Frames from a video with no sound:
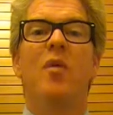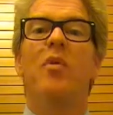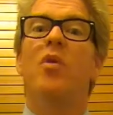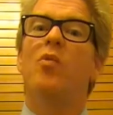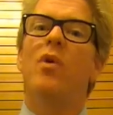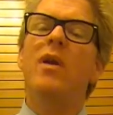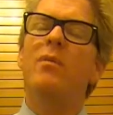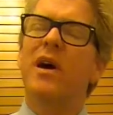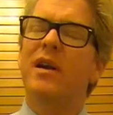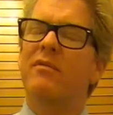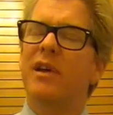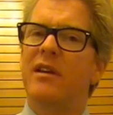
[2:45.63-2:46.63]
But what
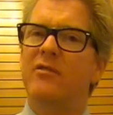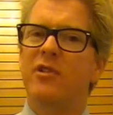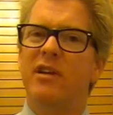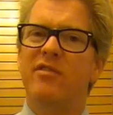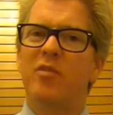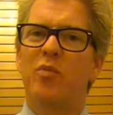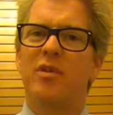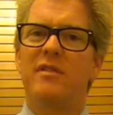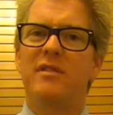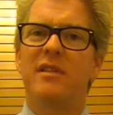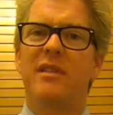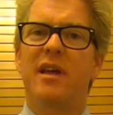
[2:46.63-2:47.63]
about if that attractive
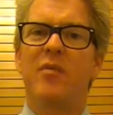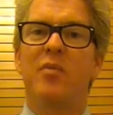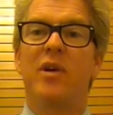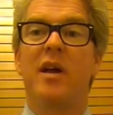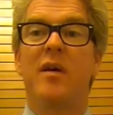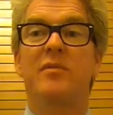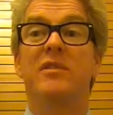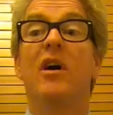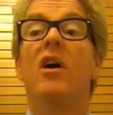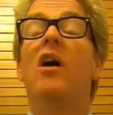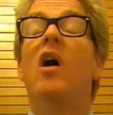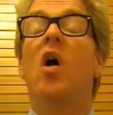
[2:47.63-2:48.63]
person then becomes
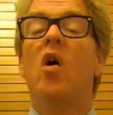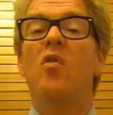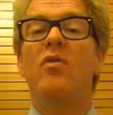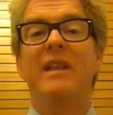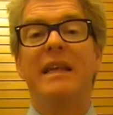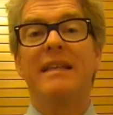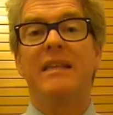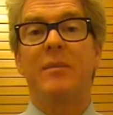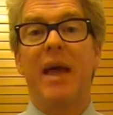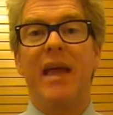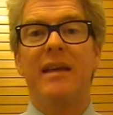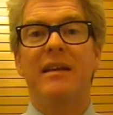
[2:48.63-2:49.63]
overly
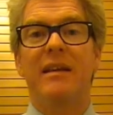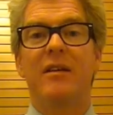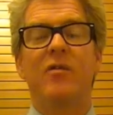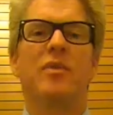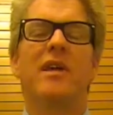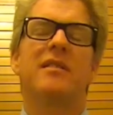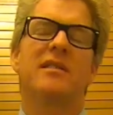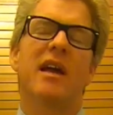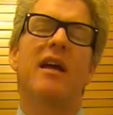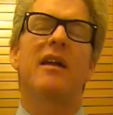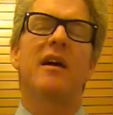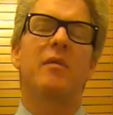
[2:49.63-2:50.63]
demanding? That's
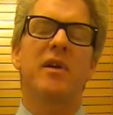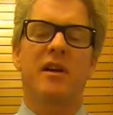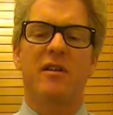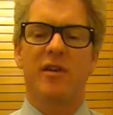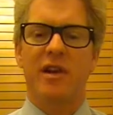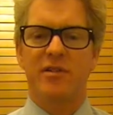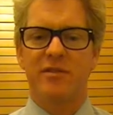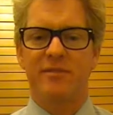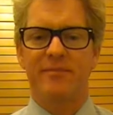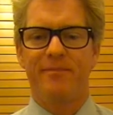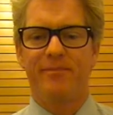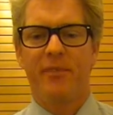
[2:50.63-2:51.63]
economic
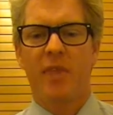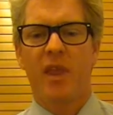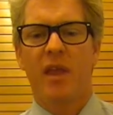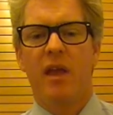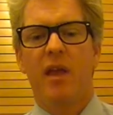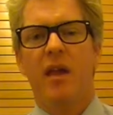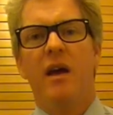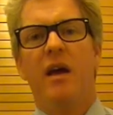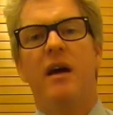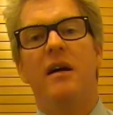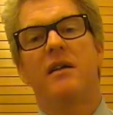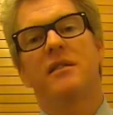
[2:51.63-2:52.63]
interaction.
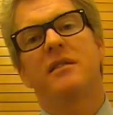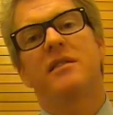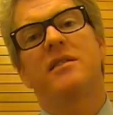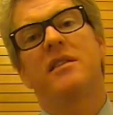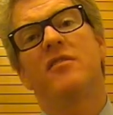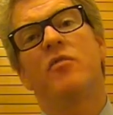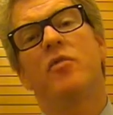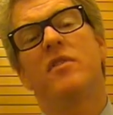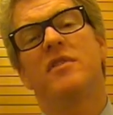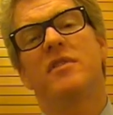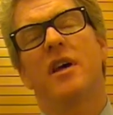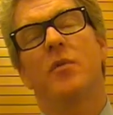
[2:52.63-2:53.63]
The
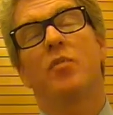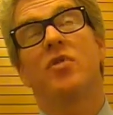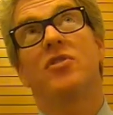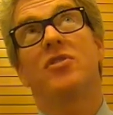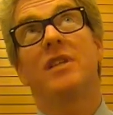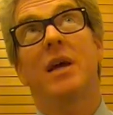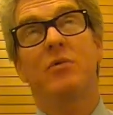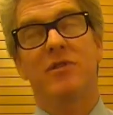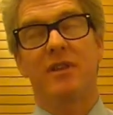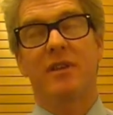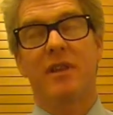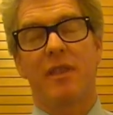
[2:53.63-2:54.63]

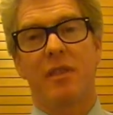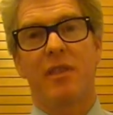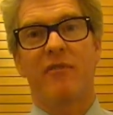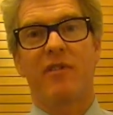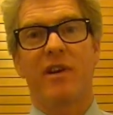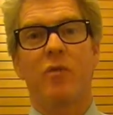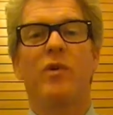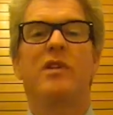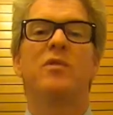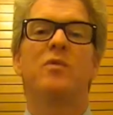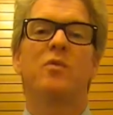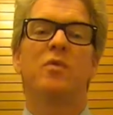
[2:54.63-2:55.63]
self-perception theory,
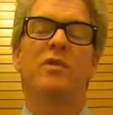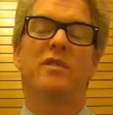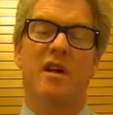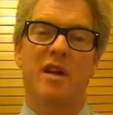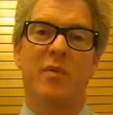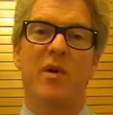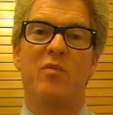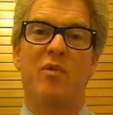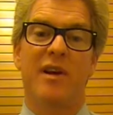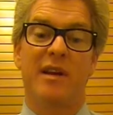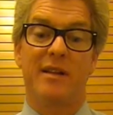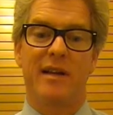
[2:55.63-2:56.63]
which we'll talk about more
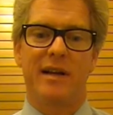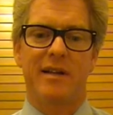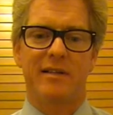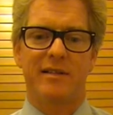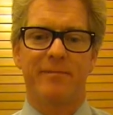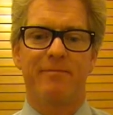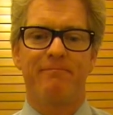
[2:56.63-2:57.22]
in class.